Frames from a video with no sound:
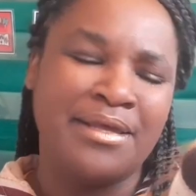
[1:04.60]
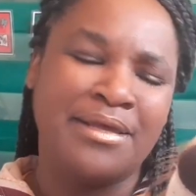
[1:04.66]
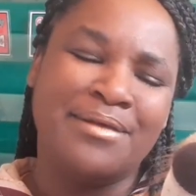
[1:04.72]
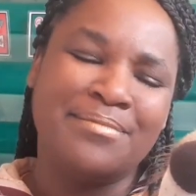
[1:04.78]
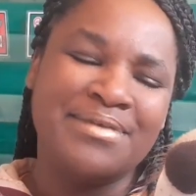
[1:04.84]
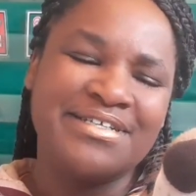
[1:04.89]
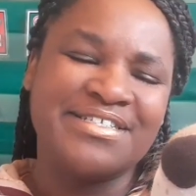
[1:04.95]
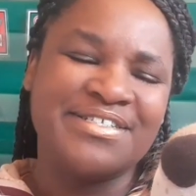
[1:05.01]

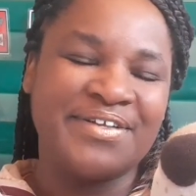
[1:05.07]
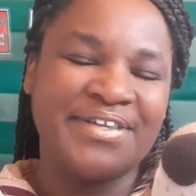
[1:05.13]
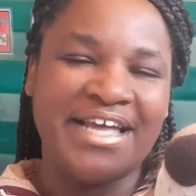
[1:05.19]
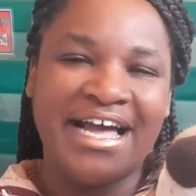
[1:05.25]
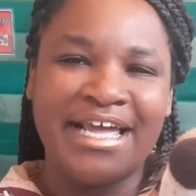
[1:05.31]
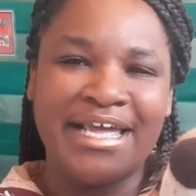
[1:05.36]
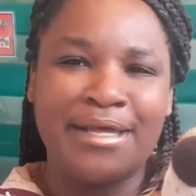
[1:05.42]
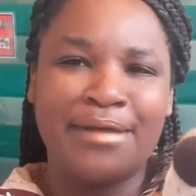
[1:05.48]
Mr.
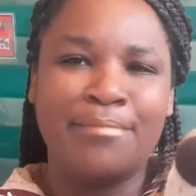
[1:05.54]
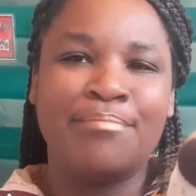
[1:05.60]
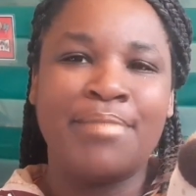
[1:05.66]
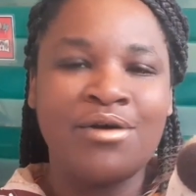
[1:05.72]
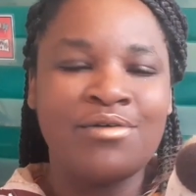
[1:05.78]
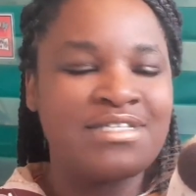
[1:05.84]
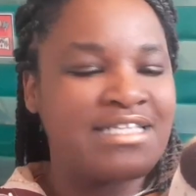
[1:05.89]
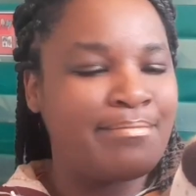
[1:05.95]
Lion,
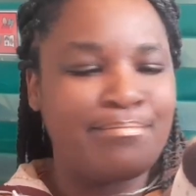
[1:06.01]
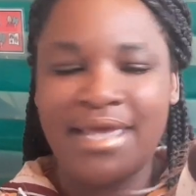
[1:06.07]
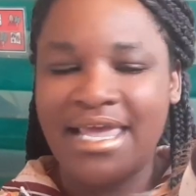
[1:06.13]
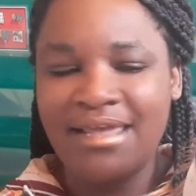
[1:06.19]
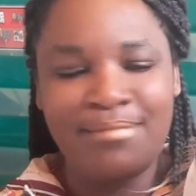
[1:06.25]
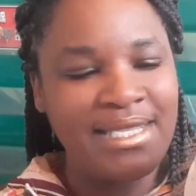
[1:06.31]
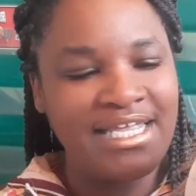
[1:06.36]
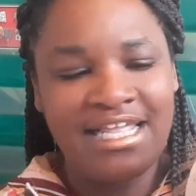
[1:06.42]
bones and
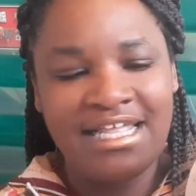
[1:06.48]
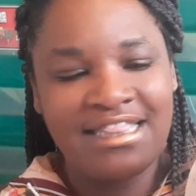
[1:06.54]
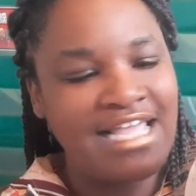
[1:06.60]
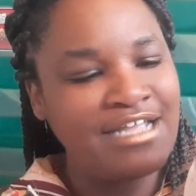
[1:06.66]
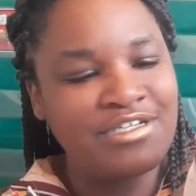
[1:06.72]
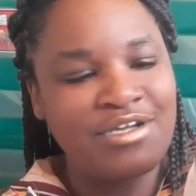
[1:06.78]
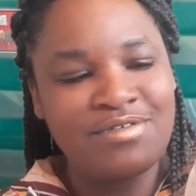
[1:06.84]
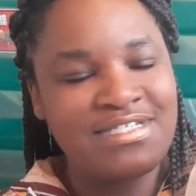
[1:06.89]
baby, they
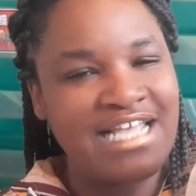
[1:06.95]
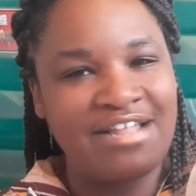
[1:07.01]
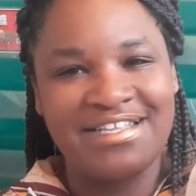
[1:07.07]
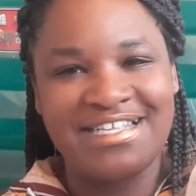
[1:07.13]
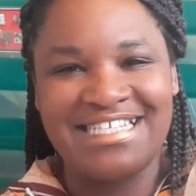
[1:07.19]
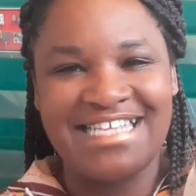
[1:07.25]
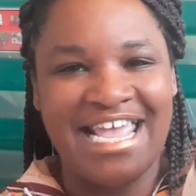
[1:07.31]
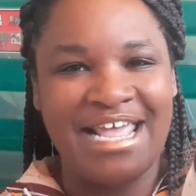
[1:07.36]
don't sound the
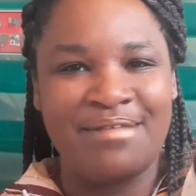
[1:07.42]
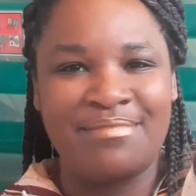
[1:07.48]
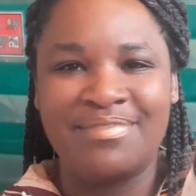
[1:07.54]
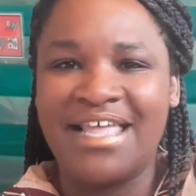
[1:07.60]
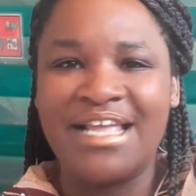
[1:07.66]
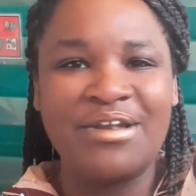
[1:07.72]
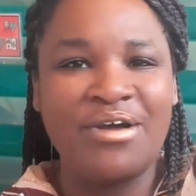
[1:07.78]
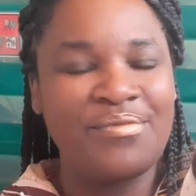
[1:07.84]
same. They
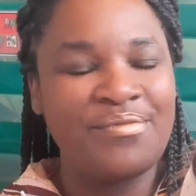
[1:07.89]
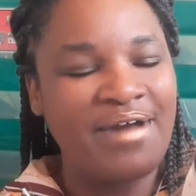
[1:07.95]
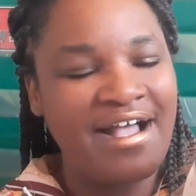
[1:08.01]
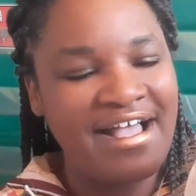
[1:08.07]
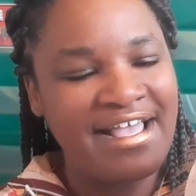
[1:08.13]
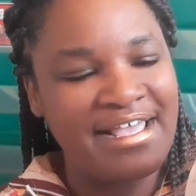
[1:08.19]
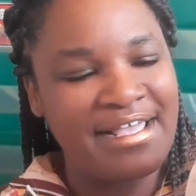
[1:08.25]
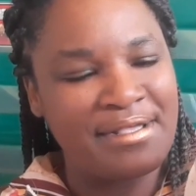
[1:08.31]
don't
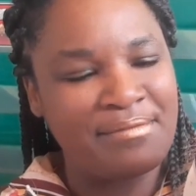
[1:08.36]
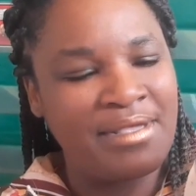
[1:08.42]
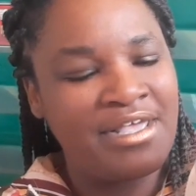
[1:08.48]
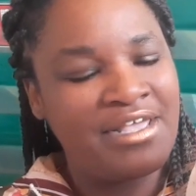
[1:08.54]
rhyme.